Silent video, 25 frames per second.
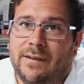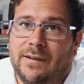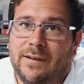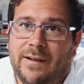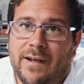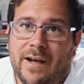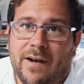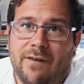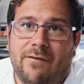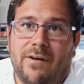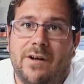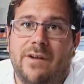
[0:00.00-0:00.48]

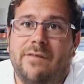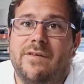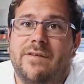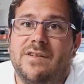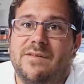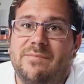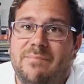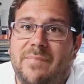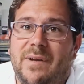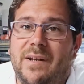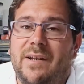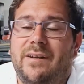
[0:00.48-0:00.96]
Get rid of
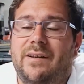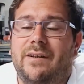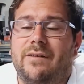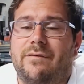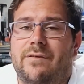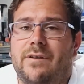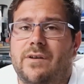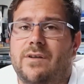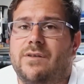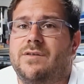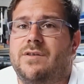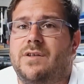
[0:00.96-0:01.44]
as many
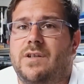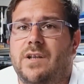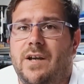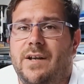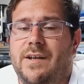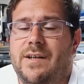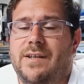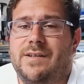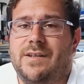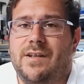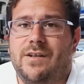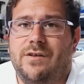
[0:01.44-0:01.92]
of those
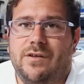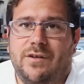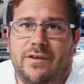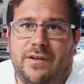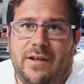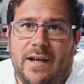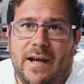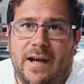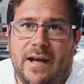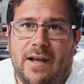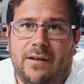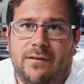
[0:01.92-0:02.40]
journeys as you
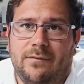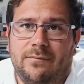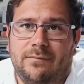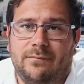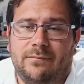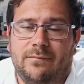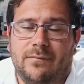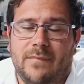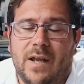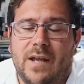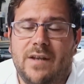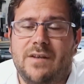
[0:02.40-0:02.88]
can
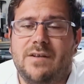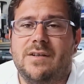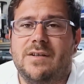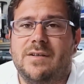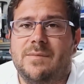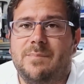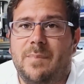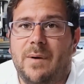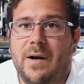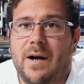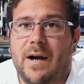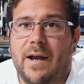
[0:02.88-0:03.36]
and
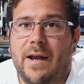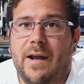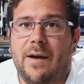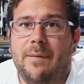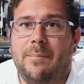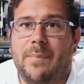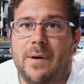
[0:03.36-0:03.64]
just buy a